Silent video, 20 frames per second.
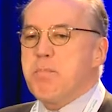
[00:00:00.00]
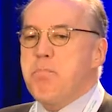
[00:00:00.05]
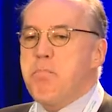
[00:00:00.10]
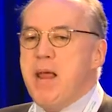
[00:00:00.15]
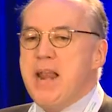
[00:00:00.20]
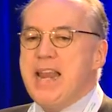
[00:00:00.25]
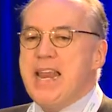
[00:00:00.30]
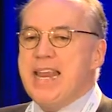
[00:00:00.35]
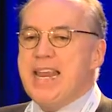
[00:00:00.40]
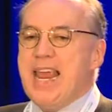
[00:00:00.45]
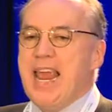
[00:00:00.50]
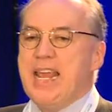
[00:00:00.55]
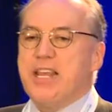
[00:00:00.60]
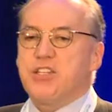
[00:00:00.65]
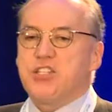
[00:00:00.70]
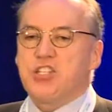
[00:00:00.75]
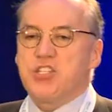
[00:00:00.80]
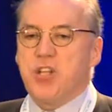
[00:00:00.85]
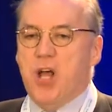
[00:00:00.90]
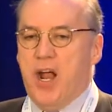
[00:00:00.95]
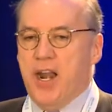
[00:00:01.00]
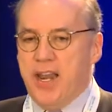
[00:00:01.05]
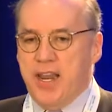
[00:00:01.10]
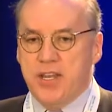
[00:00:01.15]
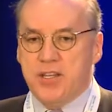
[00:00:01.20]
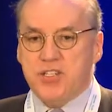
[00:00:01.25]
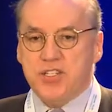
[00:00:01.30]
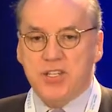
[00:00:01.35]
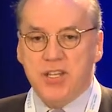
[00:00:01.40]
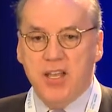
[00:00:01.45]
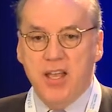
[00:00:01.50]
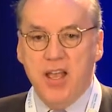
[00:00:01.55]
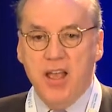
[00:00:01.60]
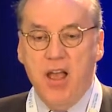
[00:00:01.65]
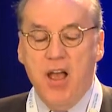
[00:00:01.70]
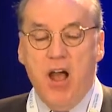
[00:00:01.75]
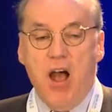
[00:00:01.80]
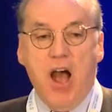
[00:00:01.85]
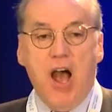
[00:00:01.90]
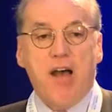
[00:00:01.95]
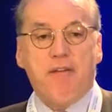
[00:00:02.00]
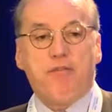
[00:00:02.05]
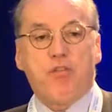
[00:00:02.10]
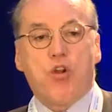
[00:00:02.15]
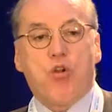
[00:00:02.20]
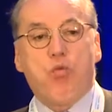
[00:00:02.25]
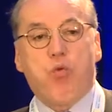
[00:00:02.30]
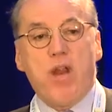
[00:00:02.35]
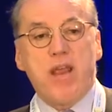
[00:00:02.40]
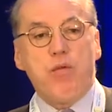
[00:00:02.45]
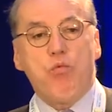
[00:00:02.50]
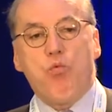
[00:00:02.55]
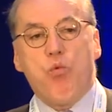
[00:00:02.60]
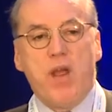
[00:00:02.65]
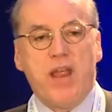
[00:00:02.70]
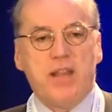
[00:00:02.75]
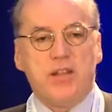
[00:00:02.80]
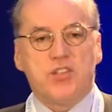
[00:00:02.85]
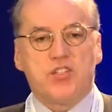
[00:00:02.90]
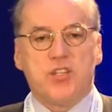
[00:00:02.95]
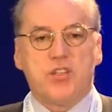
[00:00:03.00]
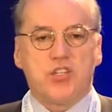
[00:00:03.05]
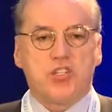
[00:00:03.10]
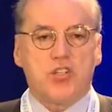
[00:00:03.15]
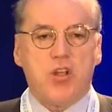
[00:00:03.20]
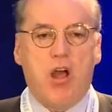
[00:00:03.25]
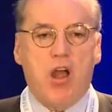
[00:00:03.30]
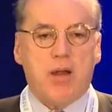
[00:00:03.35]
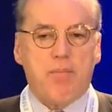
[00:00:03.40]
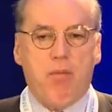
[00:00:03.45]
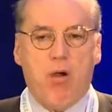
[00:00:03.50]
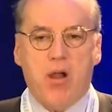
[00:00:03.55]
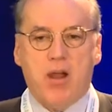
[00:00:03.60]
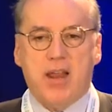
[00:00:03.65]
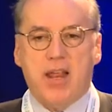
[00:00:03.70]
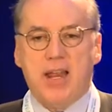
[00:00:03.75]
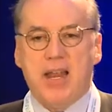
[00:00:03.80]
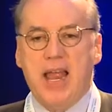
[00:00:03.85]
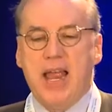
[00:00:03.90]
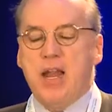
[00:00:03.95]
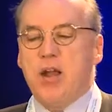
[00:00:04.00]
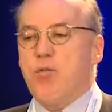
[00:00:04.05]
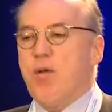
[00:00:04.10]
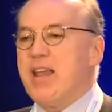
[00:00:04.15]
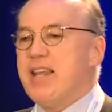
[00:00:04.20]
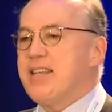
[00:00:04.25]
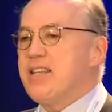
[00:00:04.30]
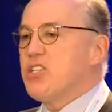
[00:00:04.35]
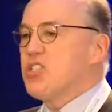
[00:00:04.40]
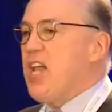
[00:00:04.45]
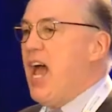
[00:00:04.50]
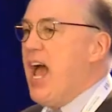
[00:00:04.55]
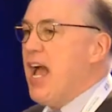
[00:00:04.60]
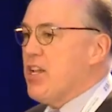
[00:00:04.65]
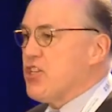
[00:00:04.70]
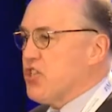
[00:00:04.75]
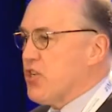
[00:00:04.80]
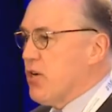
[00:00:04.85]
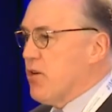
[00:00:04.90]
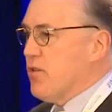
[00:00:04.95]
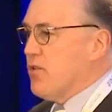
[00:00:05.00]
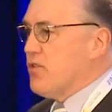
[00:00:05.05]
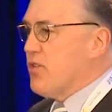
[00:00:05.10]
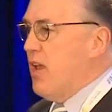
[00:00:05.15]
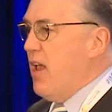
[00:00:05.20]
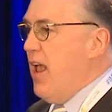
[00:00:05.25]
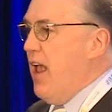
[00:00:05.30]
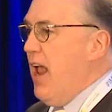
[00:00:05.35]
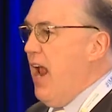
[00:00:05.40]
many case studies of great wins in the stock market and great disasters.